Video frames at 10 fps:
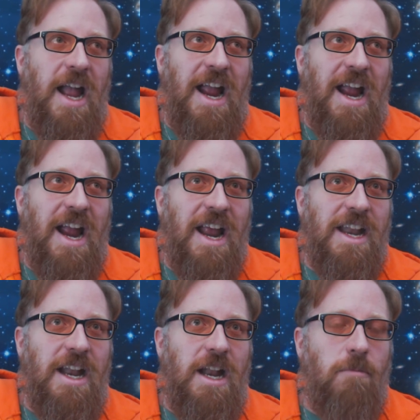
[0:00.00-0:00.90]

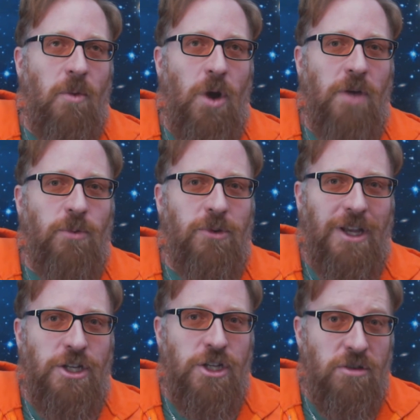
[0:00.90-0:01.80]
And my wife was
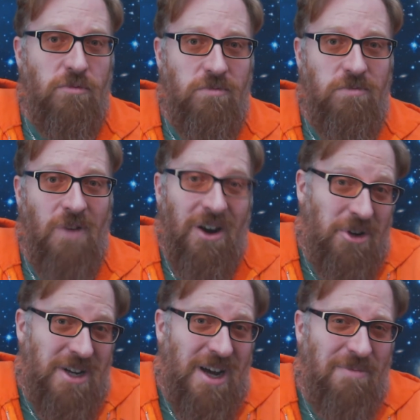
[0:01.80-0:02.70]
like, do you want
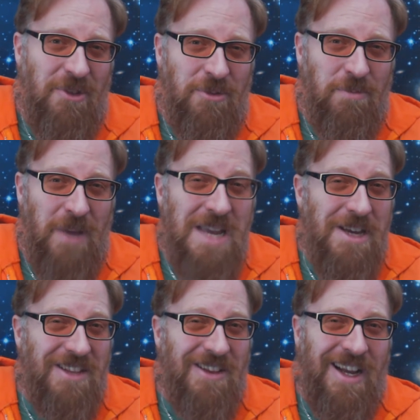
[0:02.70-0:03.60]
to adopt this
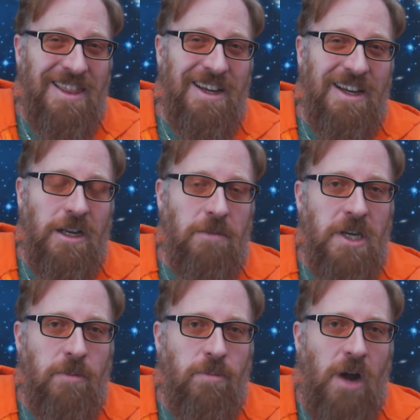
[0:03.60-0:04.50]
baby? Like, I think it could
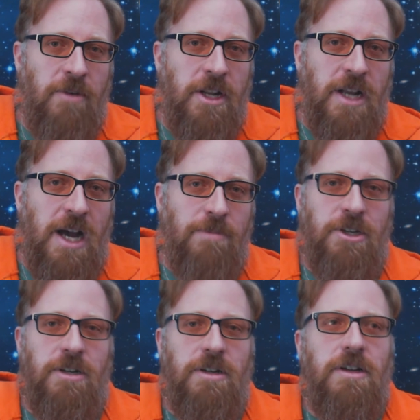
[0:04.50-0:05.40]
be a private
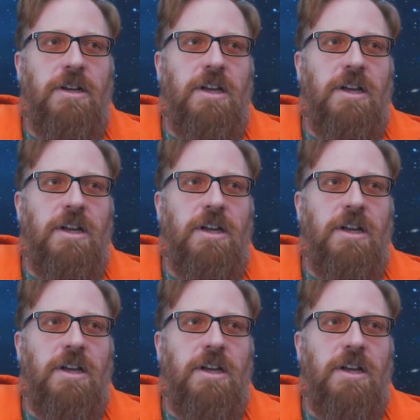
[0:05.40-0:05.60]
adoption.